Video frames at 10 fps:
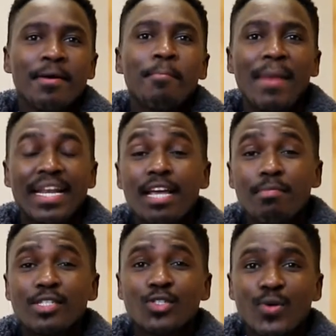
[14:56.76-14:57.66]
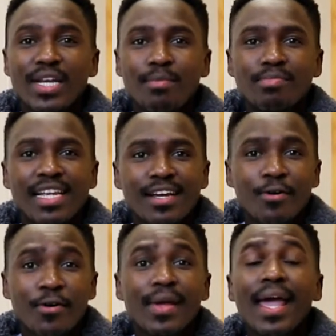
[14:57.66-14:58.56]
My name is Zukile
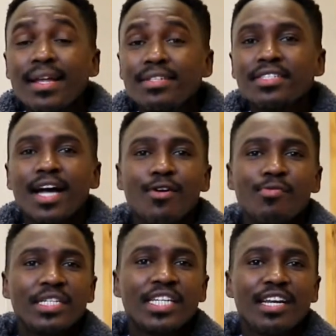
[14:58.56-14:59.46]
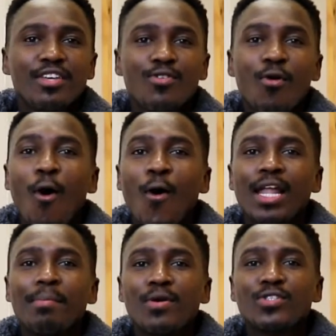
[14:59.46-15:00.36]
Mtego and I will be telling you all
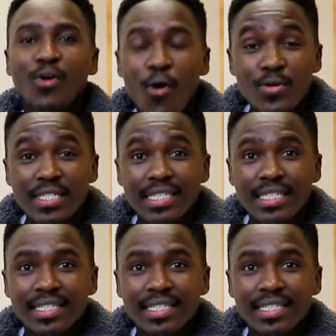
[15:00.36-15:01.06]
about coding.